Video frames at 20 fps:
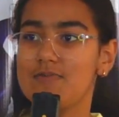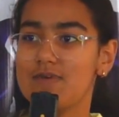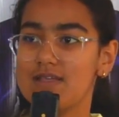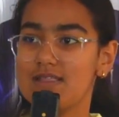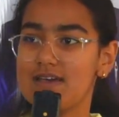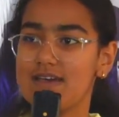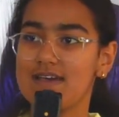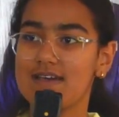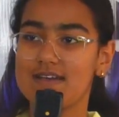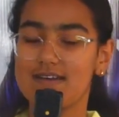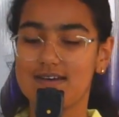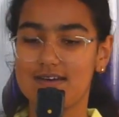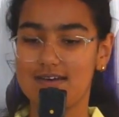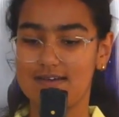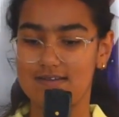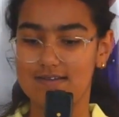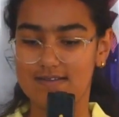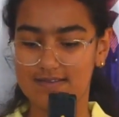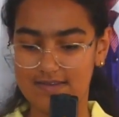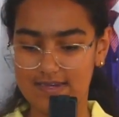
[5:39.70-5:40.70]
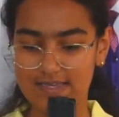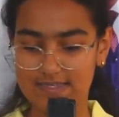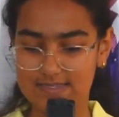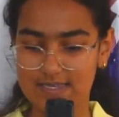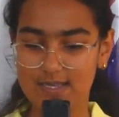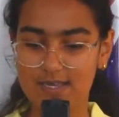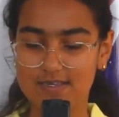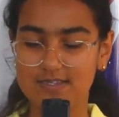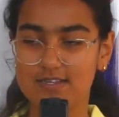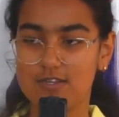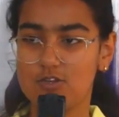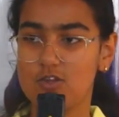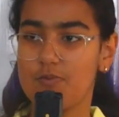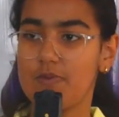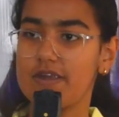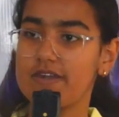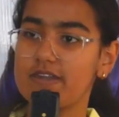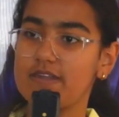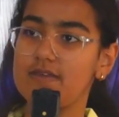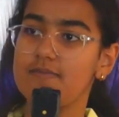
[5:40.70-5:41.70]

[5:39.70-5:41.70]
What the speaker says: be like teaching us trigonometry.